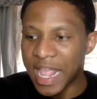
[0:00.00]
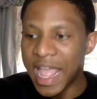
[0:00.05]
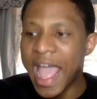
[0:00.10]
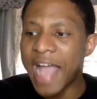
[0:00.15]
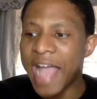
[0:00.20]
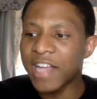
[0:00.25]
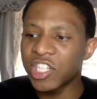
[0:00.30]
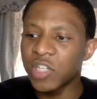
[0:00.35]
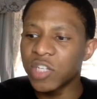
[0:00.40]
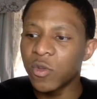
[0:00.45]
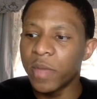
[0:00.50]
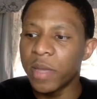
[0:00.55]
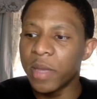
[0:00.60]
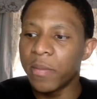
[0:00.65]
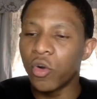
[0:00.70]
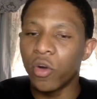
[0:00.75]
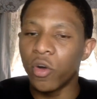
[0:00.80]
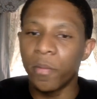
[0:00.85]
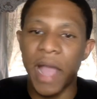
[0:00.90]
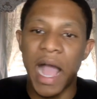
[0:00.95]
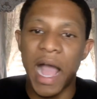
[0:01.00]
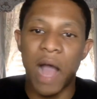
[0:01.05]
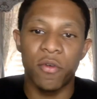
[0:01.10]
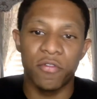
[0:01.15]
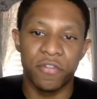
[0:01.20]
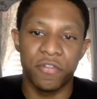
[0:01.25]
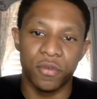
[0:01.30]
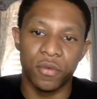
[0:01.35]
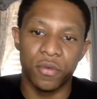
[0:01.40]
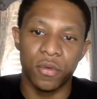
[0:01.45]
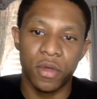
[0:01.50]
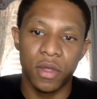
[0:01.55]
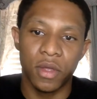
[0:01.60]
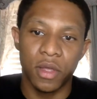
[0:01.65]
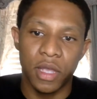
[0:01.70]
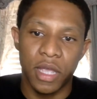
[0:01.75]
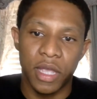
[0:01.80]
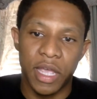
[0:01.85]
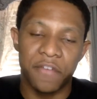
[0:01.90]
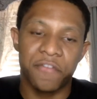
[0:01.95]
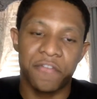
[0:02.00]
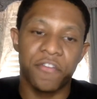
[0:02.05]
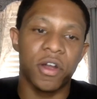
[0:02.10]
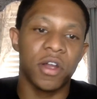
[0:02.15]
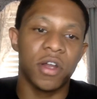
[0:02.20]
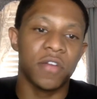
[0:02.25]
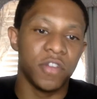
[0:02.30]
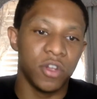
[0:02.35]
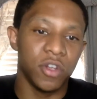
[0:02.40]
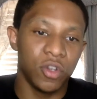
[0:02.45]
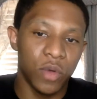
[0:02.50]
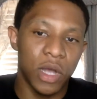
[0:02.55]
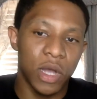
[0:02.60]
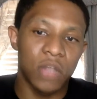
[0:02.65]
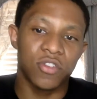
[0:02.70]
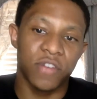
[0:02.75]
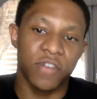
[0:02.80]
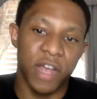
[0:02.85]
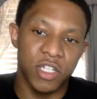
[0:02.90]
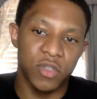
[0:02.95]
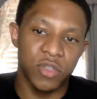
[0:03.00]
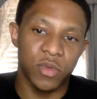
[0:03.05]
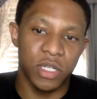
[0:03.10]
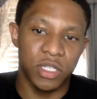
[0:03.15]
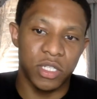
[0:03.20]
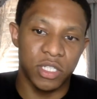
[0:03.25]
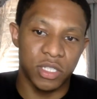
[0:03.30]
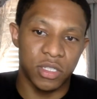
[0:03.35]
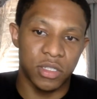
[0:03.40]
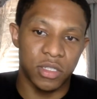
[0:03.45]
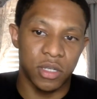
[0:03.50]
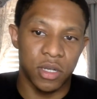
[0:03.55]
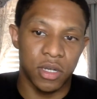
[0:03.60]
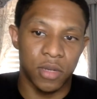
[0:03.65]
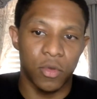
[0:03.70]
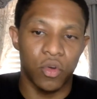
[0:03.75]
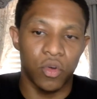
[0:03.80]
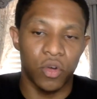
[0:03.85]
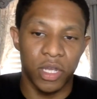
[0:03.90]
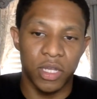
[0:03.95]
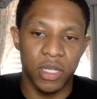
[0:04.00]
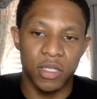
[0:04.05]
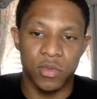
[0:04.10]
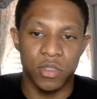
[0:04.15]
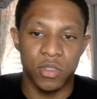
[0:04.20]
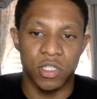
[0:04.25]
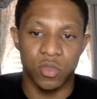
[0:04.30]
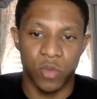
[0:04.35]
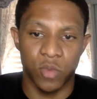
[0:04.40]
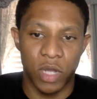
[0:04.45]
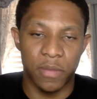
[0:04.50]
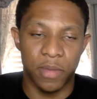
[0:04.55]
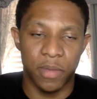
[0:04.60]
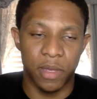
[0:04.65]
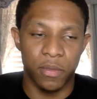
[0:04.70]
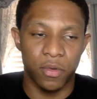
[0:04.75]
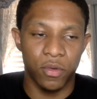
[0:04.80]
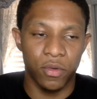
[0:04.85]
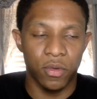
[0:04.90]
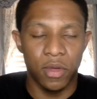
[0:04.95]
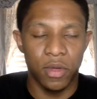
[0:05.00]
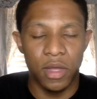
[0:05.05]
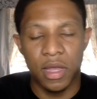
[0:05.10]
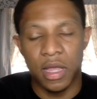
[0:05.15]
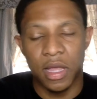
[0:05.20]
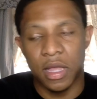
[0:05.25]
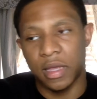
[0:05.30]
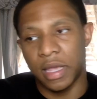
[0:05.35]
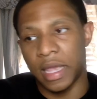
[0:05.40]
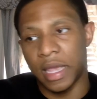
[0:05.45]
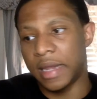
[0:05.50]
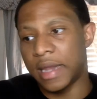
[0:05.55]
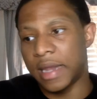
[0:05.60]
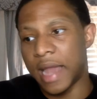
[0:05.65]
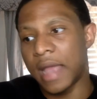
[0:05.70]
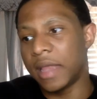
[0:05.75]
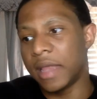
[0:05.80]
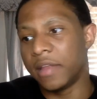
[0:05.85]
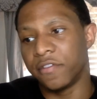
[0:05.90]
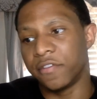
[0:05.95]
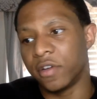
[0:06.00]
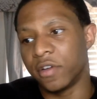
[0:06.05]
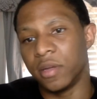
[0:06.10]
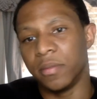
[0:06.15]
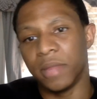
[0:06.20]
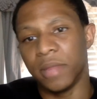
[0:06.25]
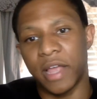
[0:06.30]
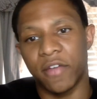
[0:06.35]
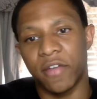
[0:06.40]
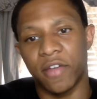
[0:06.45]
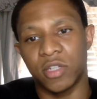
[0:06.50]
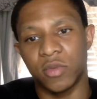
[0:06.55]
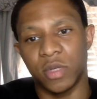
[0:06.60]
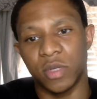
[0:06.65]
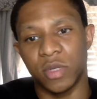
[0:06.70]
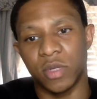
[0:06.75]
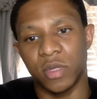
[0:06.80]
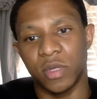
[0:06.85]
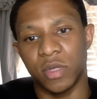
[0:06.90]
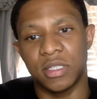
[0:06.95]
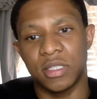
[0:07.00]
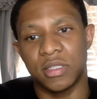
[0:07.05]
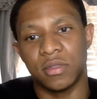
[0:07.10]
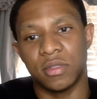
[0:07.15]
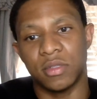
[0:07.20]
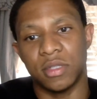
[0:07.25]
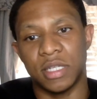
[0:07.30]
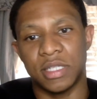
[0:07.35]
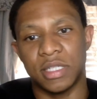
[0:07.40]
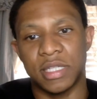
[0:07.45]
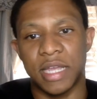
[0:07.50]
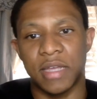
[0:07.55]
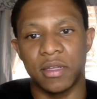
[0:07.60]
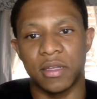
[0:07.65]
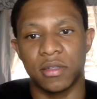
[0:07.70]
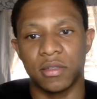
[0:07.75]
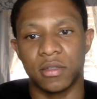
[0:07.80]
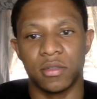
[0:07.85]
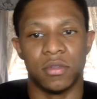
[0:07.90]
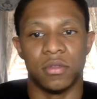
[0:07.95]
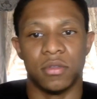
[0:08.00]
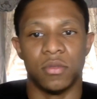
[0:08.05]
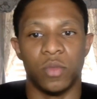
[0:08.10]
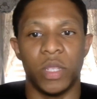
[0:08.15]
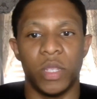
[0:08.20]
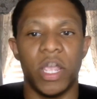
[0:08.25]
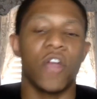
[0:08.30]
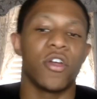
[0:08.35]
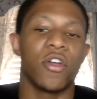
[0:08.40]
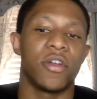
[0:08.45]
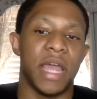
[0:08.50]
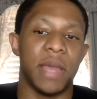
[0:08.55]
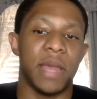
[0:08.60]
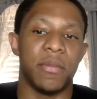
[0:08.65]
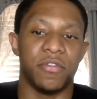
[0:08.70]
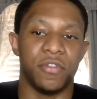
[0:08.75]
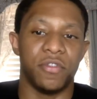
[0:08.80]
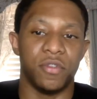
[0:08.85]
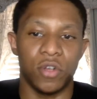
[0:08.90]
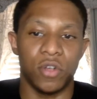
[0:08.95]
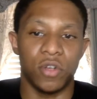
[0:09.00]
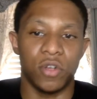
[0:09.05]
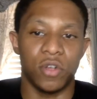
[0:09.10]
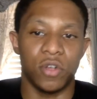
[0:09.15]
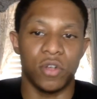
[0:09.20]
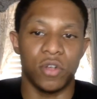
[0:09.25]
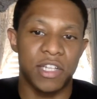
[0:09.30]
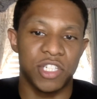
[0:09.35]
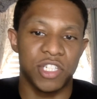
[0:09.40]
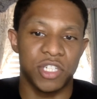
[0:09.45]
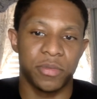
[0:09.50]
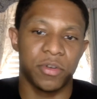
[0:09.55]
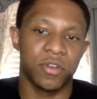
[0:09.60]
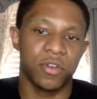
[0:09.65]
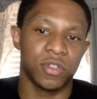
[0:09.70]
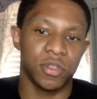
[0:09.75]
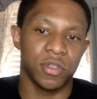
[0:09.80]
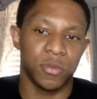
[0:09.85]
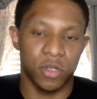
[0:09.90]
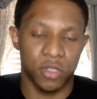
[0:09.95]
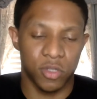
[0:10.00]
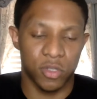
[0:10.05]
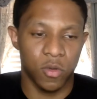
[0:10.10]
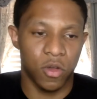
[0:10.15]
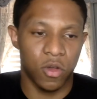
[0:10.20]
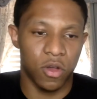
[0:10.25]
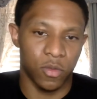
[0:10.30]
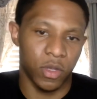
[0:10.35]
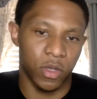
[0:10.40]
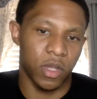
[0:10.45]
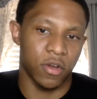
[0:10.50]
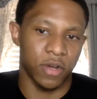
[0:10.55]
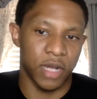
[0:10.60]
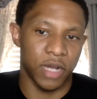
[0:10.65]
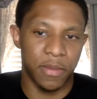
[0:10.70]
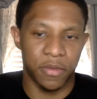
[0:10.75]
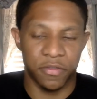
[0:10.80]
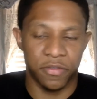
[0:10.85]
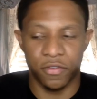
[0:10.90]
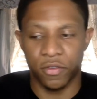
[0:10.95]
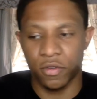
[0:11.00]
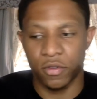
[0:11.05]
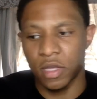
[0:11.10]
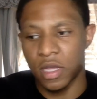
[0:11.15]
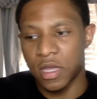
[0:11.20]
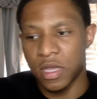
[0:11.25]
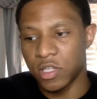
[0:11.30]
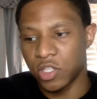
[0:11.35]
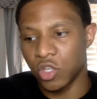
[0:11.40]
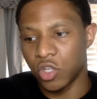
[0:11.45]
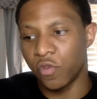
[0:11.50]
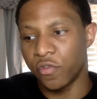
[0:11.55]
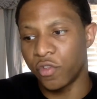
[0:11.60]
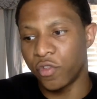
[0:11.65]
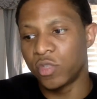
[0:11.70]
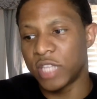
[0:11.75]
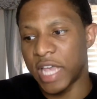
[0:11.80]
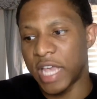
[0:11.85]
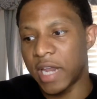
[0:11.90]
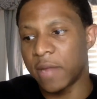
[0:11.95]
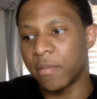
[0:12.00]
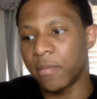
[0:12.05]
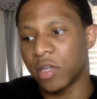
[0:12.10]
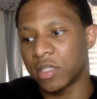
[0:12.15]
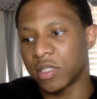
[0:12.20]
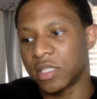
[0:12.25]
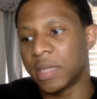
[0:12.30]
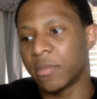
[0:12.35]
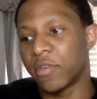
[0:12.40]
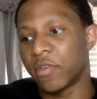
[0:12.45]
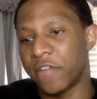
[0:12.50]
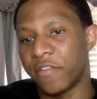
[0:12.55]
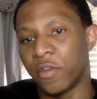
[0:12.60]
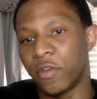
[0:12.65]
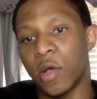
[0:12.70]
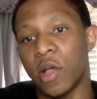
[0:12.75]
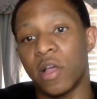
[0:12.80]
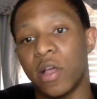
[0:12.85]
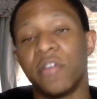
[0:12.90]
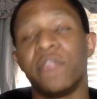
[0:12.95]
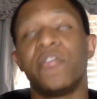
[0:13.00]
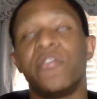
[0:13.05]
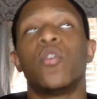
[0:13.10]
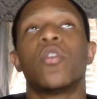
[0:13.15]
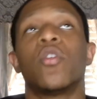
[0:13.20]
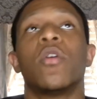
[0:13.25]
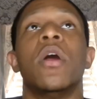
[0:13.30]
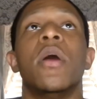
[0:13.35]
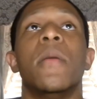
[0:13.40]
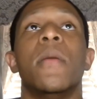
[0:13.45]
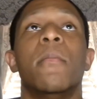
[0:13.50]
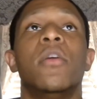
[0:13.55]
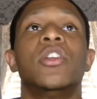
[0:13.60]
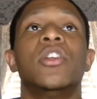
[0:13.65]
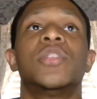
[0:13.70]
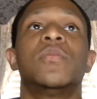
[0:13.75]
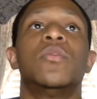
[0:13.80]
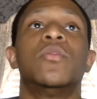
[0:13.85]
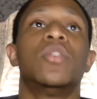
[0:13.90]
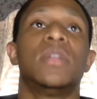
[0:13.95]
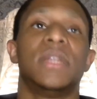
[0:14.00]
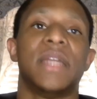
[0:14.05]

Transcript: actually would be more powerful in front of the Newhouse graduation um, audience, which is white people, and not in front of the black graduation because it's like we heard that before. Don't cast your pearls amongst swan. We heard that before. So if you say it amongst the demographic, it will evoke much more